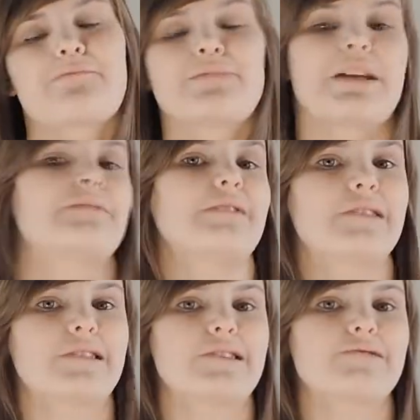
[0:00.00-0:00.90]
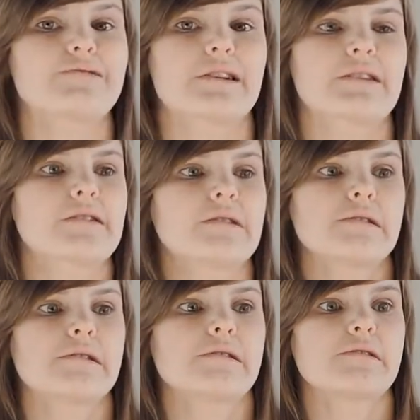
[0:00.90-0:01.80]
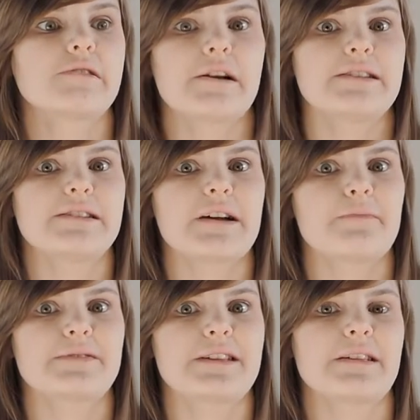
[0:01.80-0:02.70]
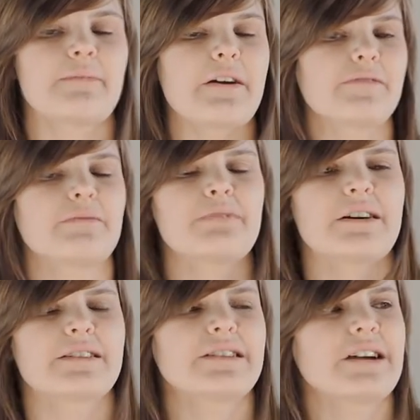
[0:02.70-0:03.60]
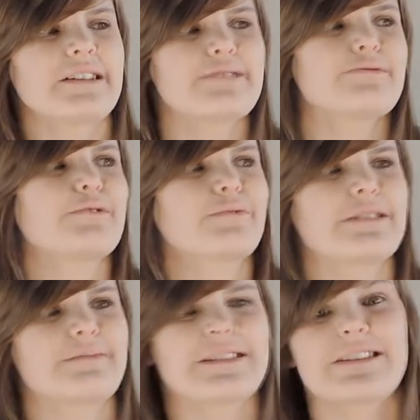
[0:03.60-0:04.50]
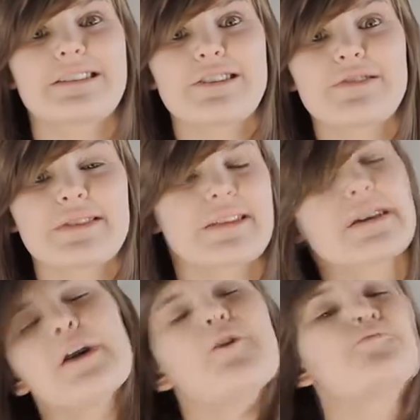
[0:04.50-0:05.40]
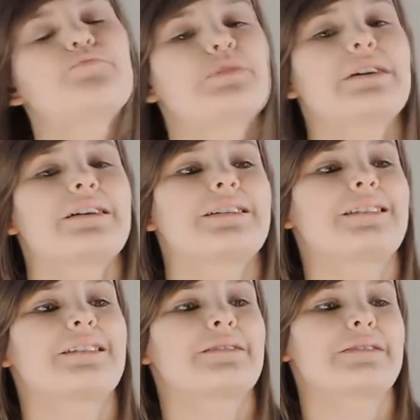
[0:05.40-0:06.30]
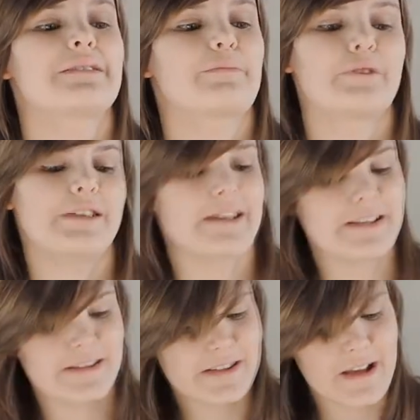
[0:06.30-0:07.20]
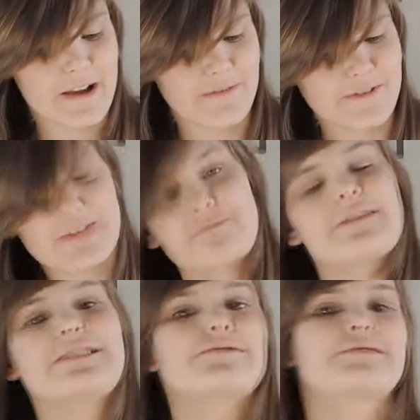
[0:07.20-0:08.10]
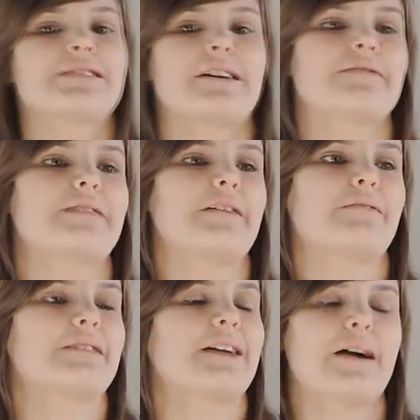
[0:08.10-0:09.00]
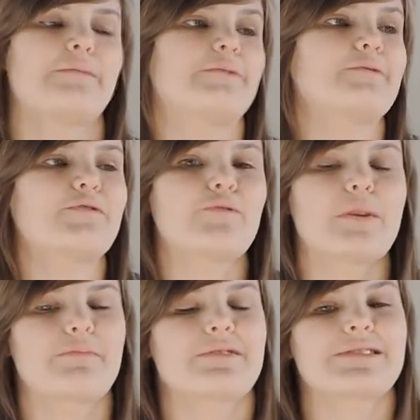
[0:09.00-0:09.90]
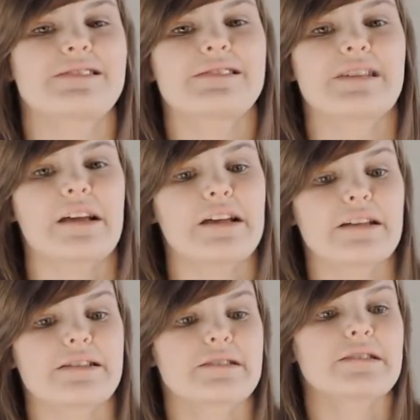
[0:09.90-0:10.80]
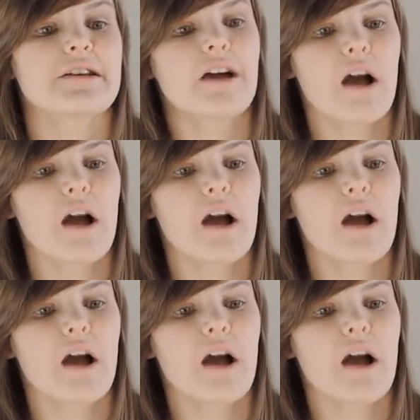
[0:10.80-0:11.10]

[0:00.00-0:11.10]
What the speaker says: I'm definitely going to use, like 99%, apart from the mug. I don't know when I'm actually going to use it, but the point is, I've got some really cool stuff. I'm really happy with all my presents, and